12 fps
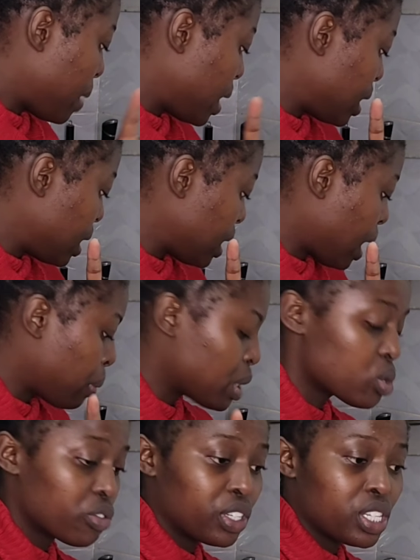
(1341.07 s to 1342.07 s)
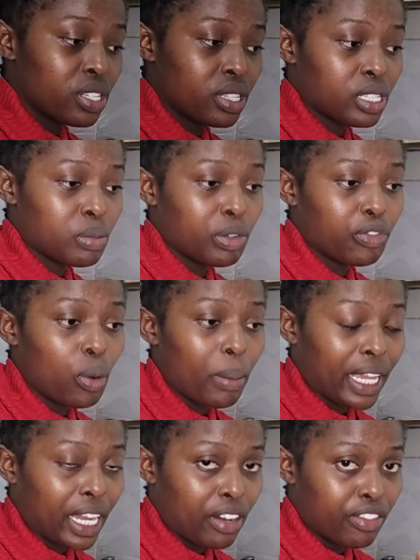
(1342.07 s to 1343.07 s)
my I want to finish this before
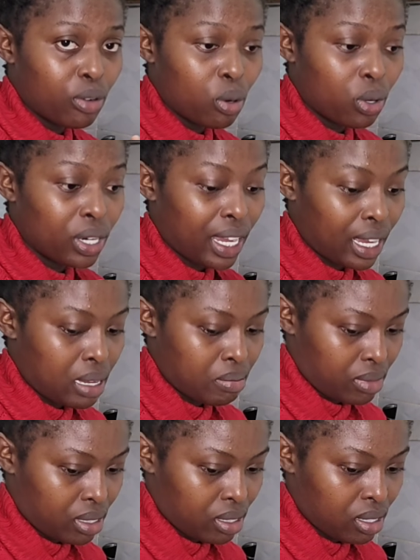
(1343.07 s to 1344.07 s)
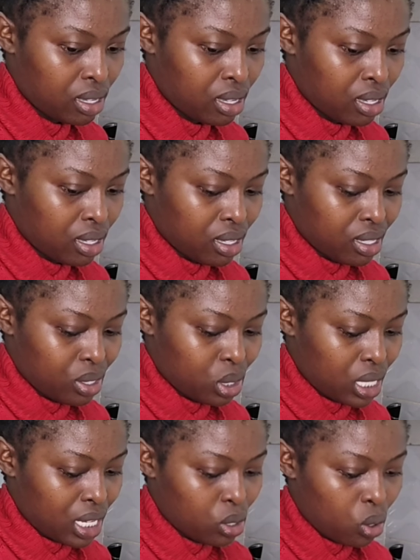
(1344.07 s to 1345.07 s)
my Carrefour order comes,
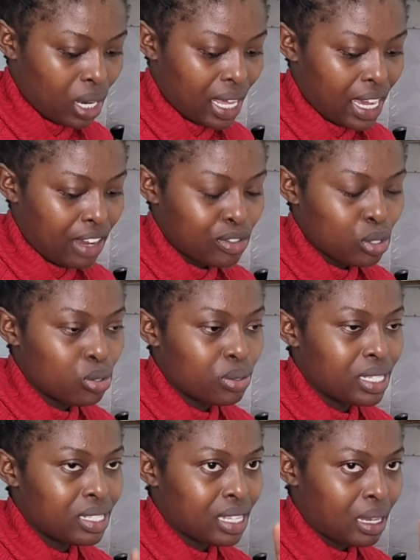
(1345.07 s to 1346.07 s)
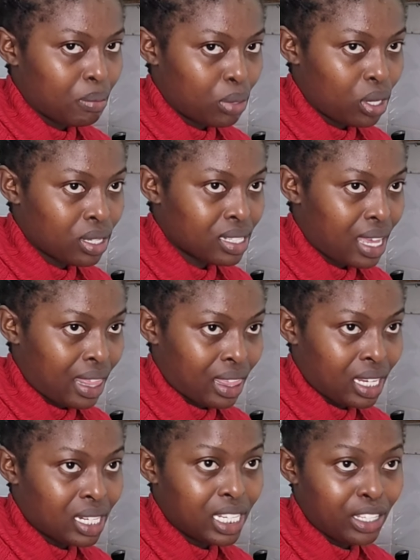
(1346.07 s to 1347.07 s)
so that all I have to do is unbox and
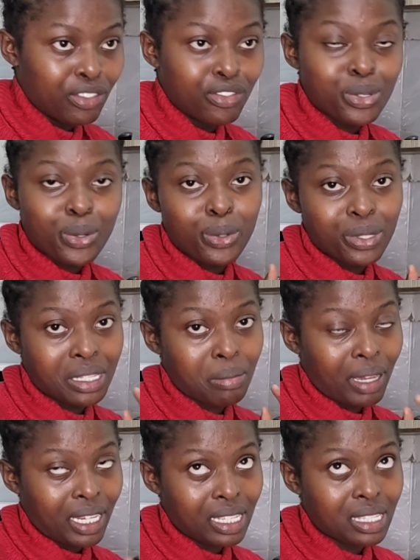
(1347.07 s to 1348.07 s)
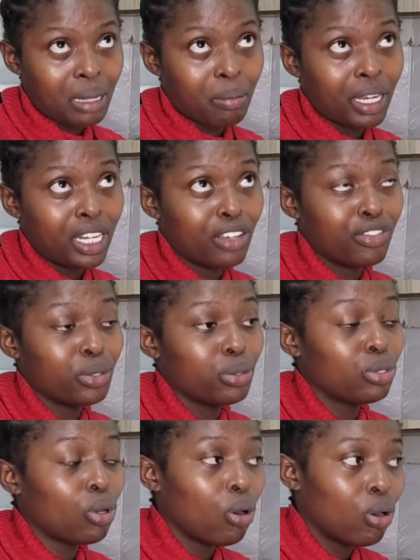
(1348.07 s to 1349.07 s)
then leave to go see my niece and my nephew.
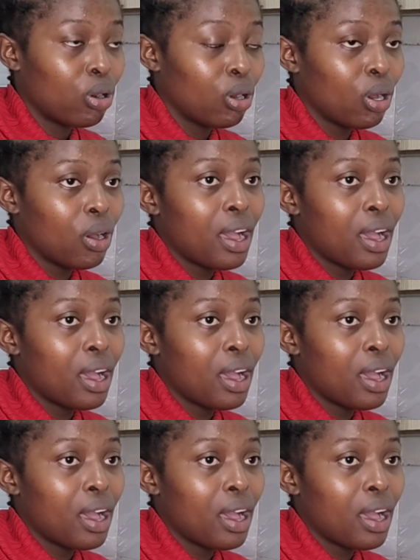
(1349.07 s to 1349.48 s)
Sure.